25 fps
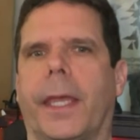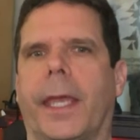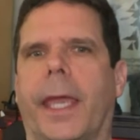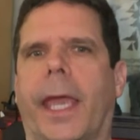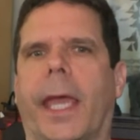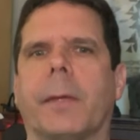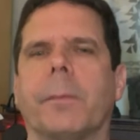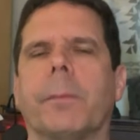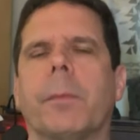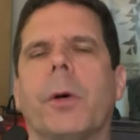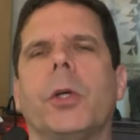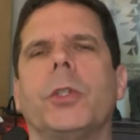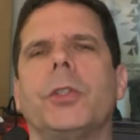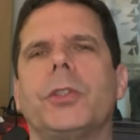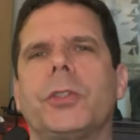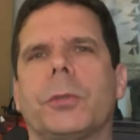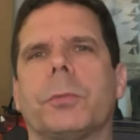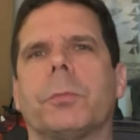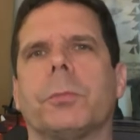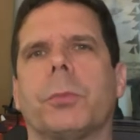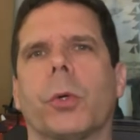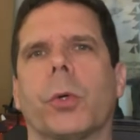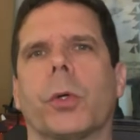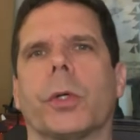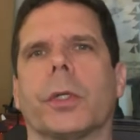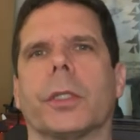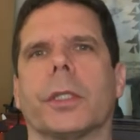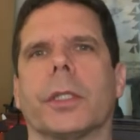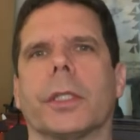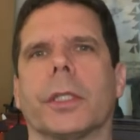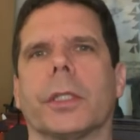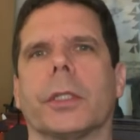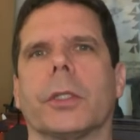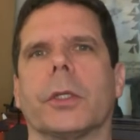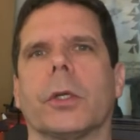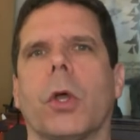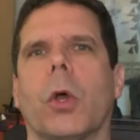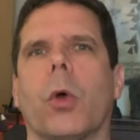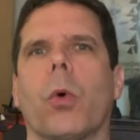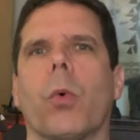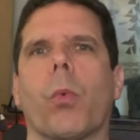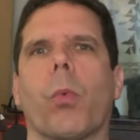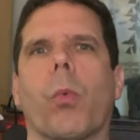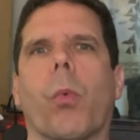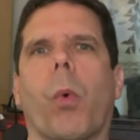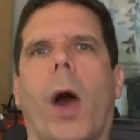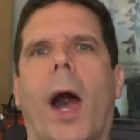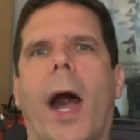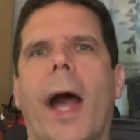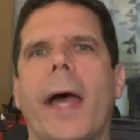And most importantly,
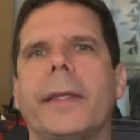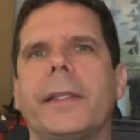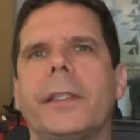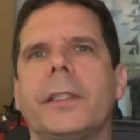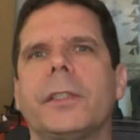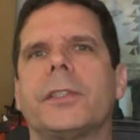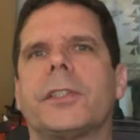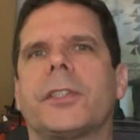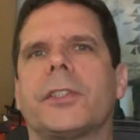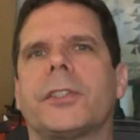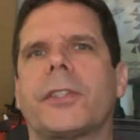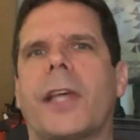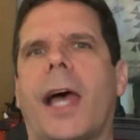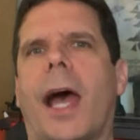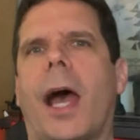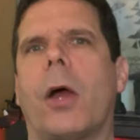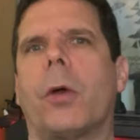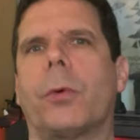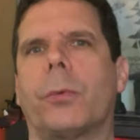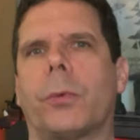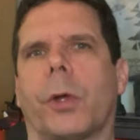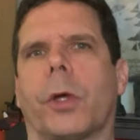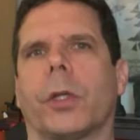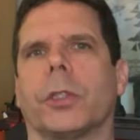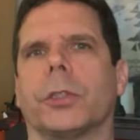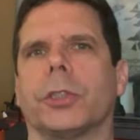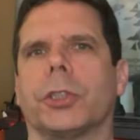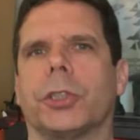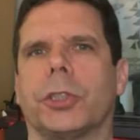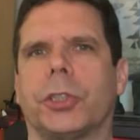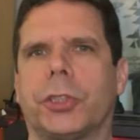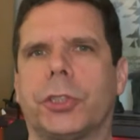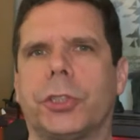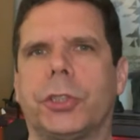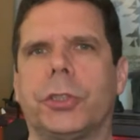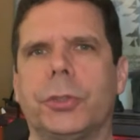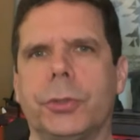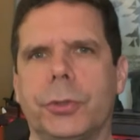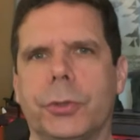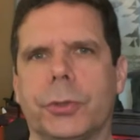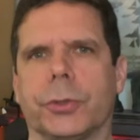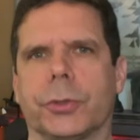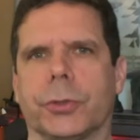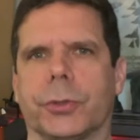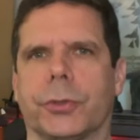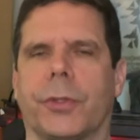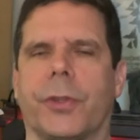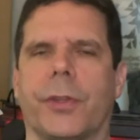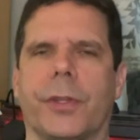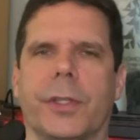why did Sauron
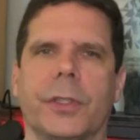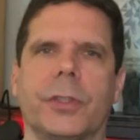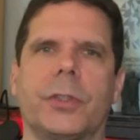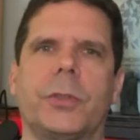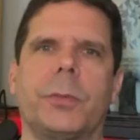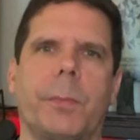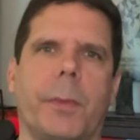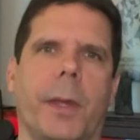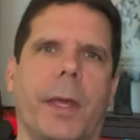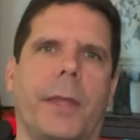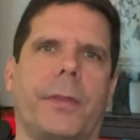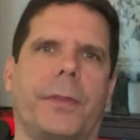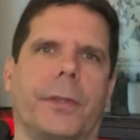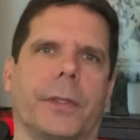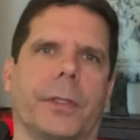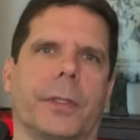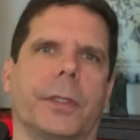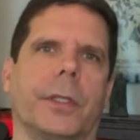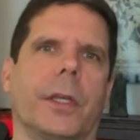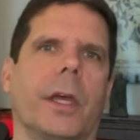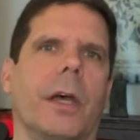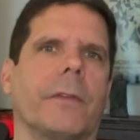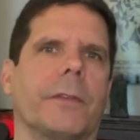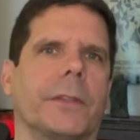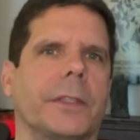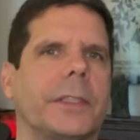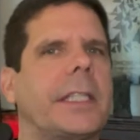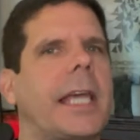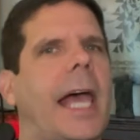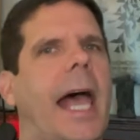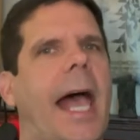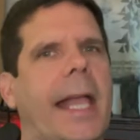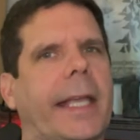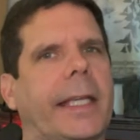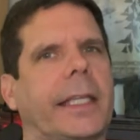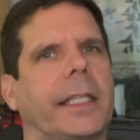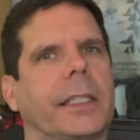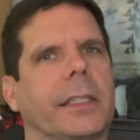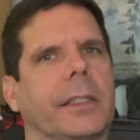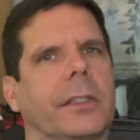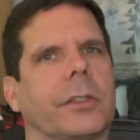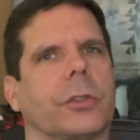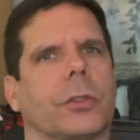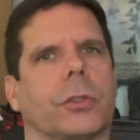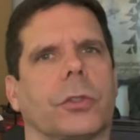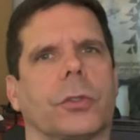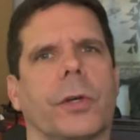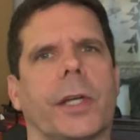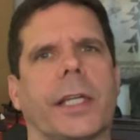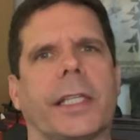choose this method of attacking the
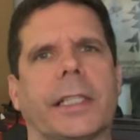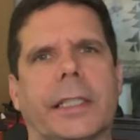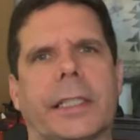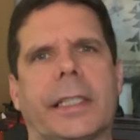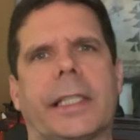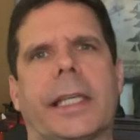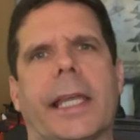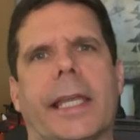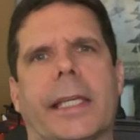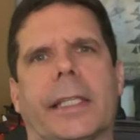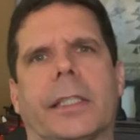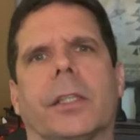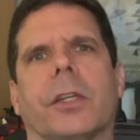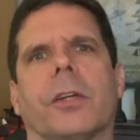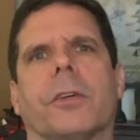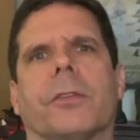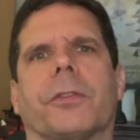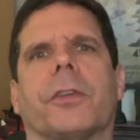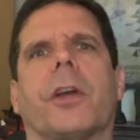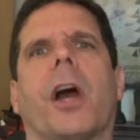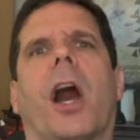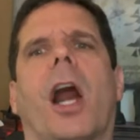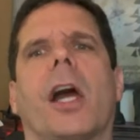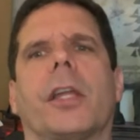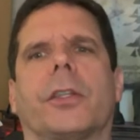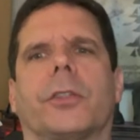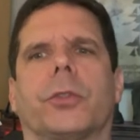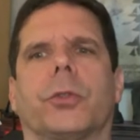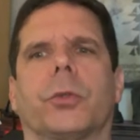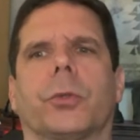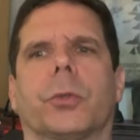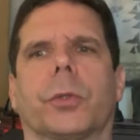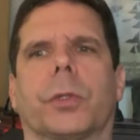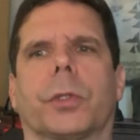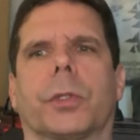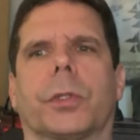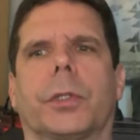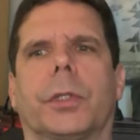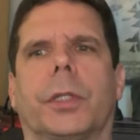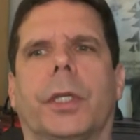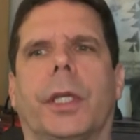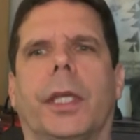Great Gate of Gondor